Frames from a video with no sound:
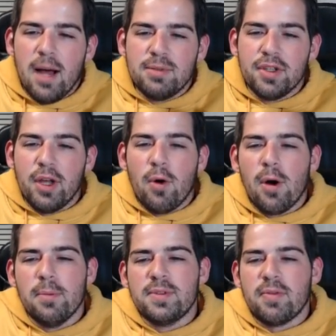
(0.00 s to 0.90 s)
So the
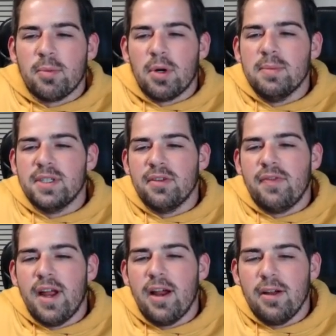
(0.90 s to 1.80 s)
orbs from Crimson
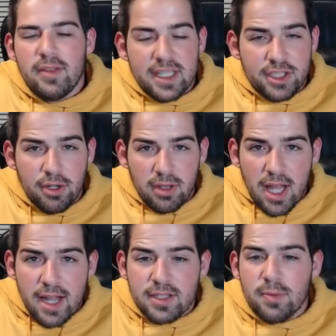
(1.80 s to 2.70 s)
Affair, that's your
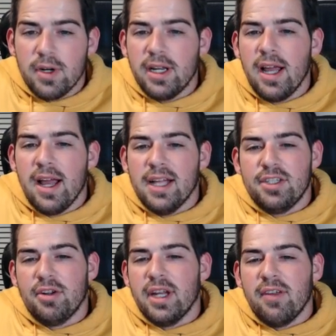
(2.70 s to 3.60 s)
alliance one, is
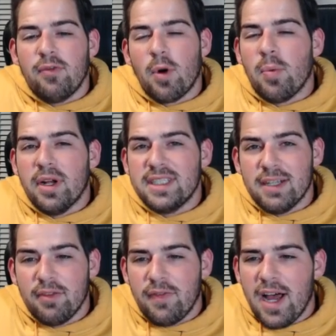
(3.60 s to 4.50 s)
you're gonna get
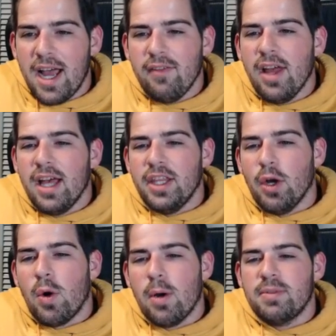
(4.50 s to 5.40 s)
4.75. The
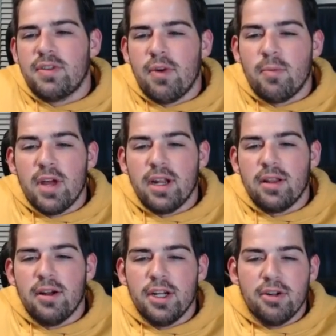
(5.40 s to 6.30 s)
orbs from Red
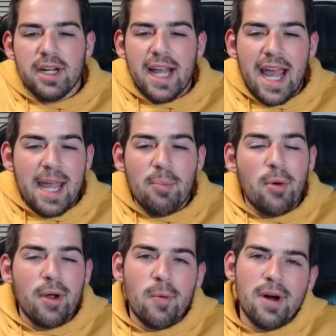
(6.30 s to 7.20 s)
Alert, you're gonna get
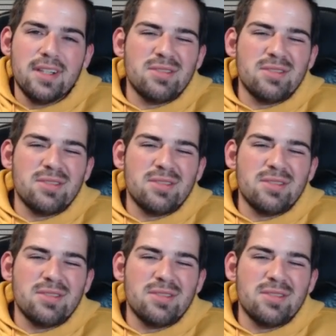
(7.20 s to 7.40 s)
8.1.